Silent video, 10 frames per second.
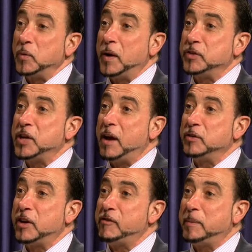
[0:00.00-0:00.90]
We want to
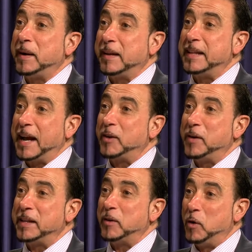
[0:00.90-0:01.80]
challenge everybody to
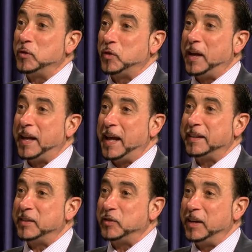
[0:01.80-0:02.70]
decorate their own Santa hat
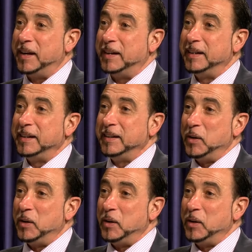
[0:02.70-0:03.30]
this year. Okay.